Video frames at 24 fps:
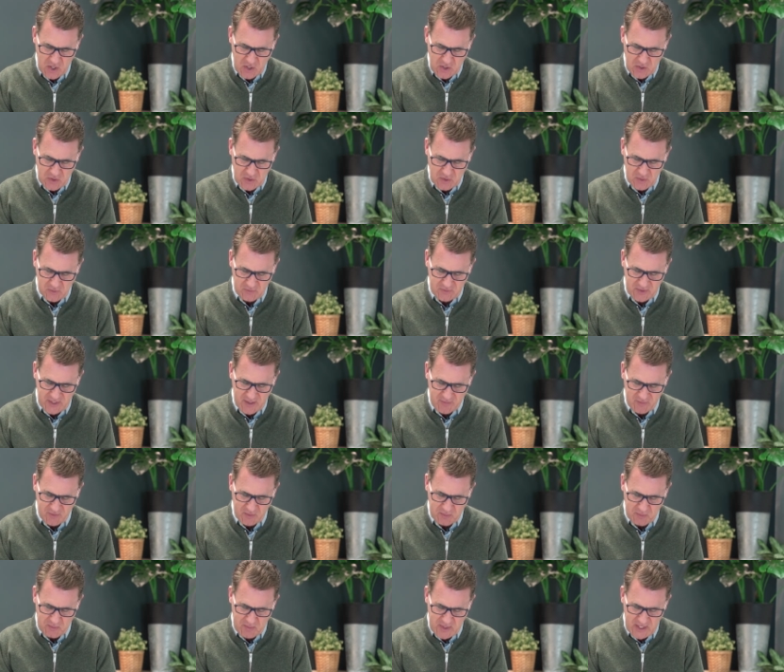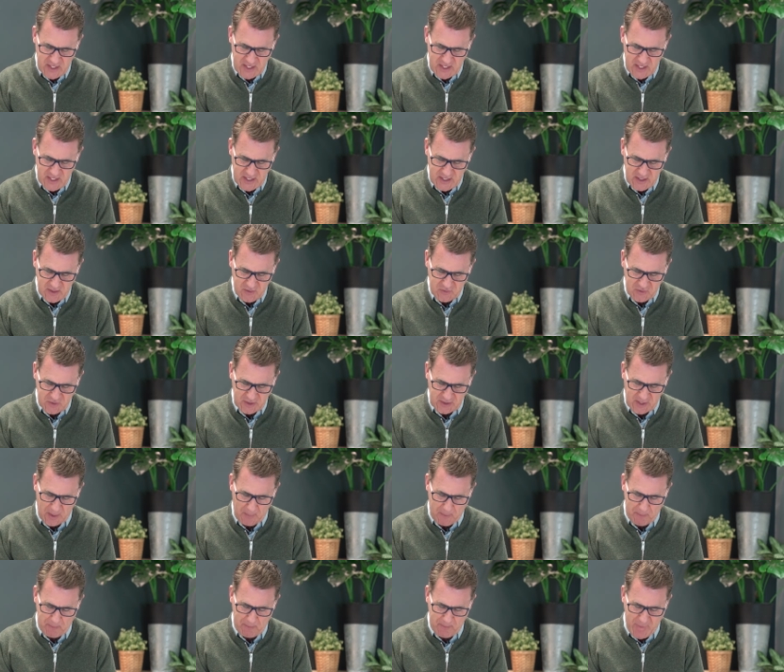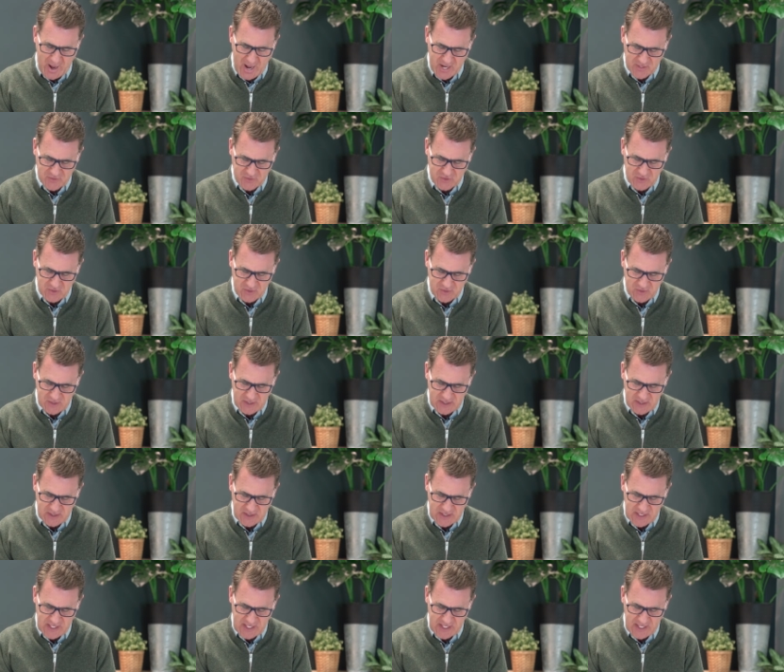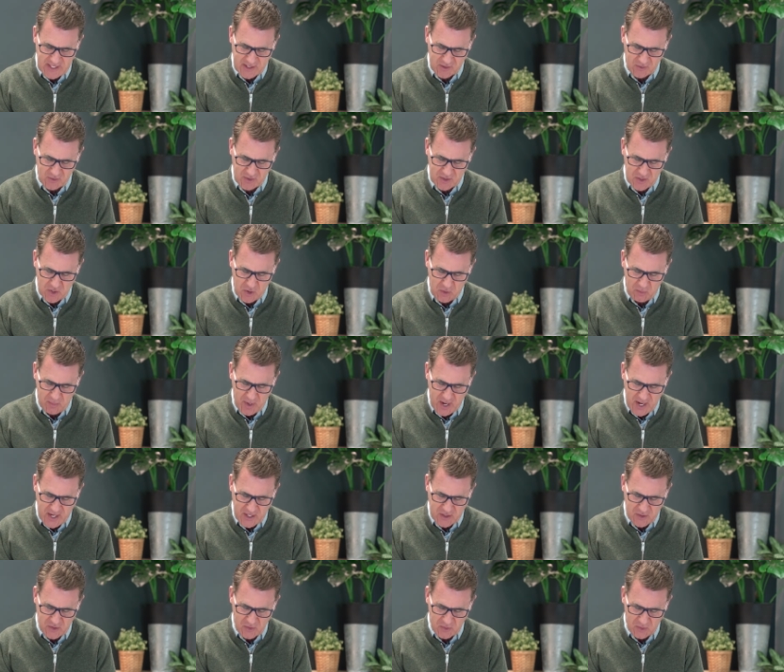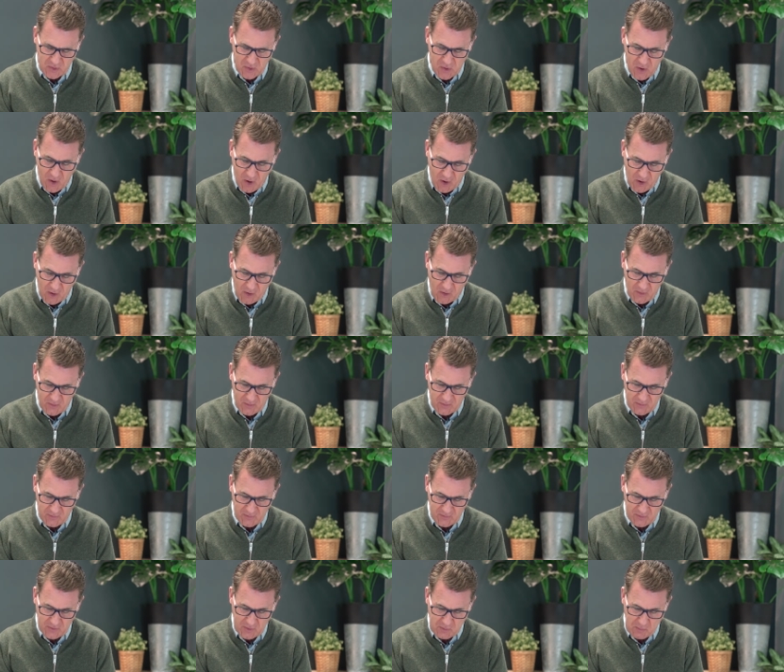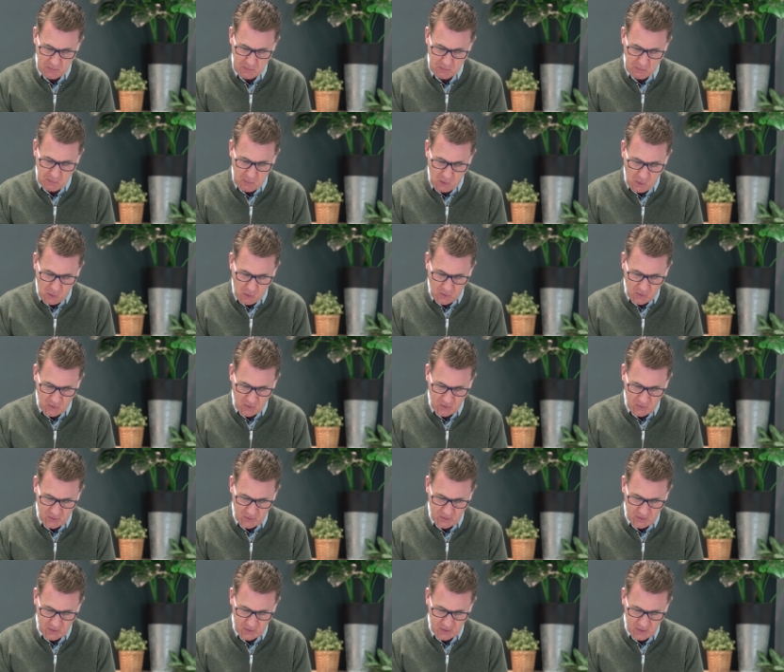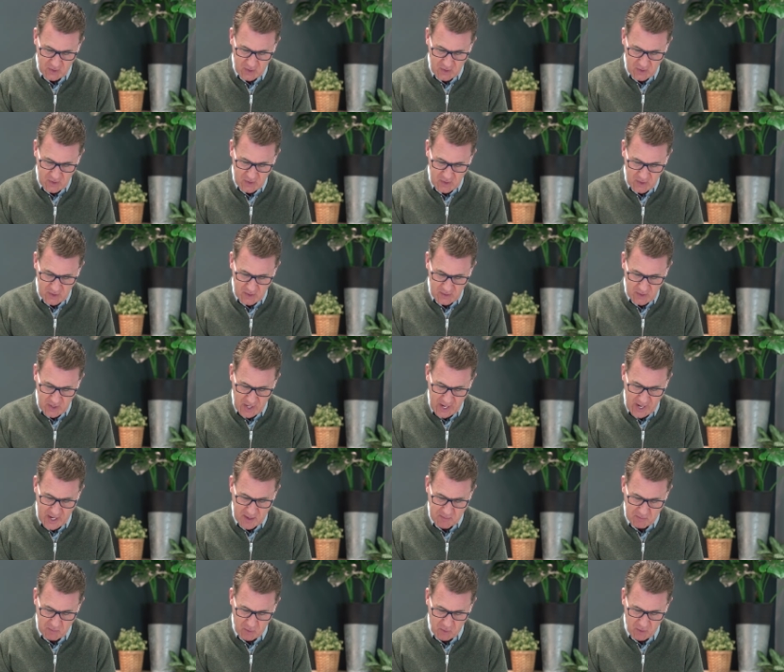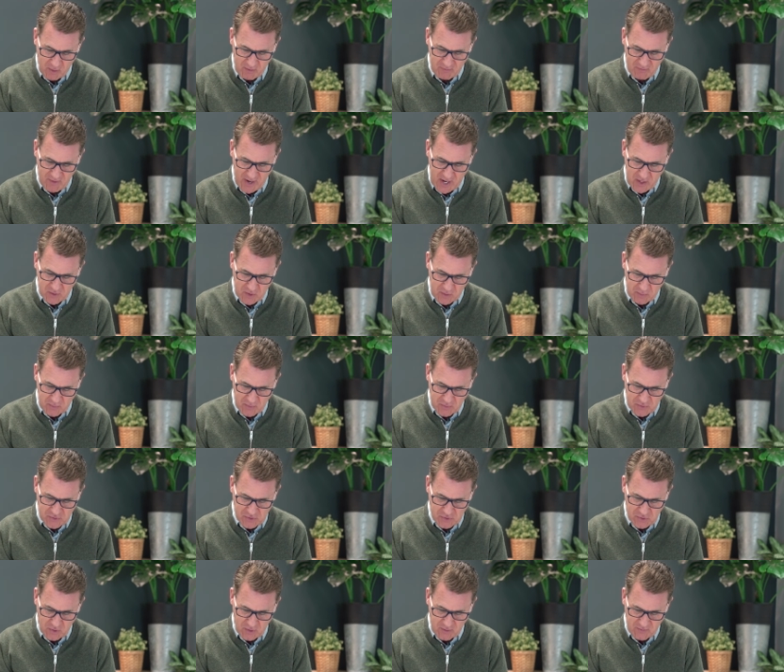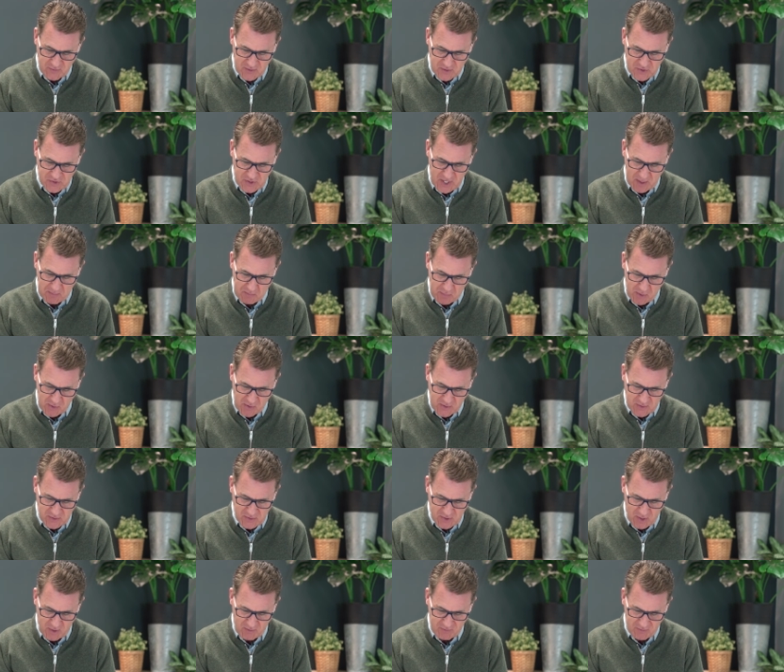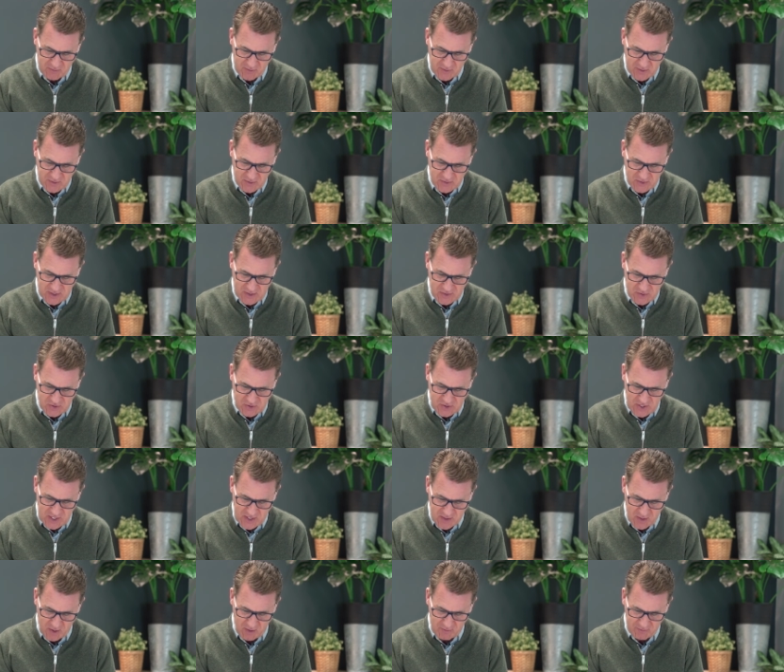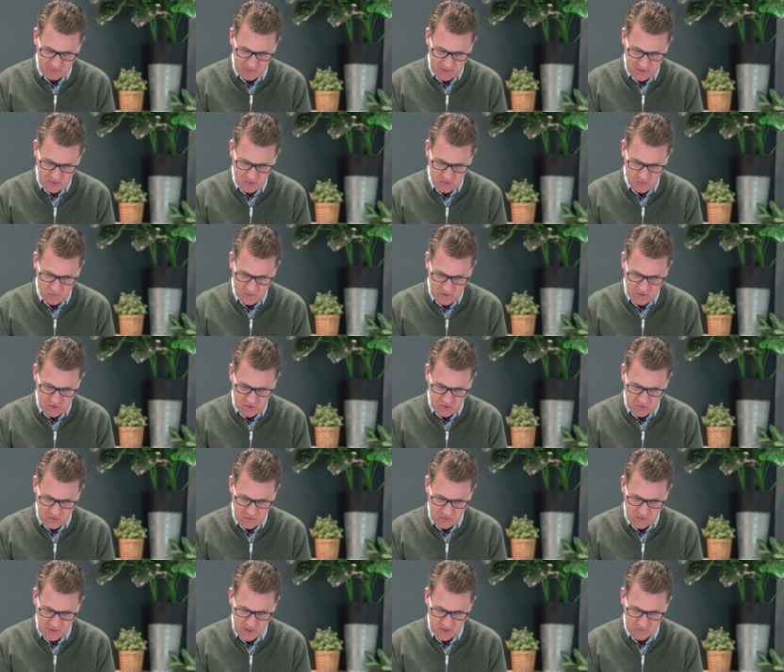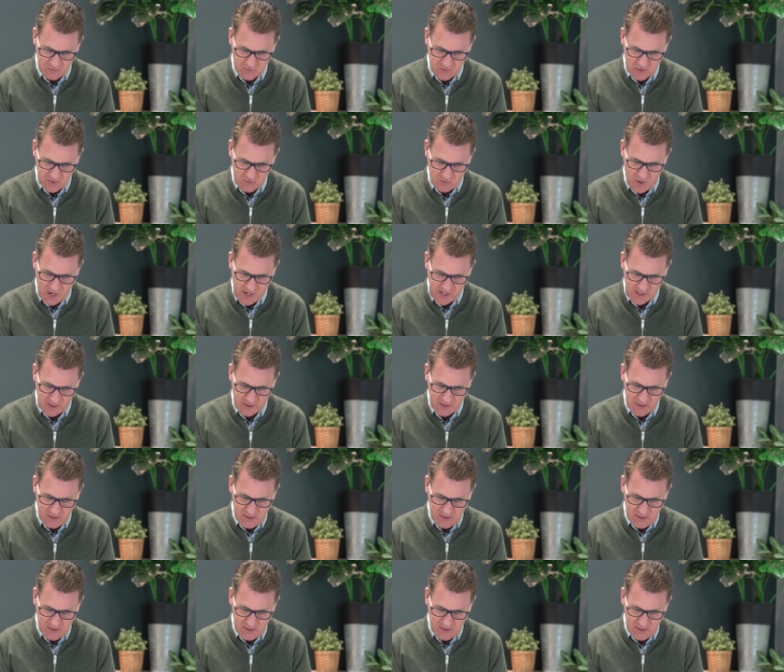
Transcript: You've given me the capacity to hear and obey your law more a more valuable service than burnt offerings and sin offerings which you do not require.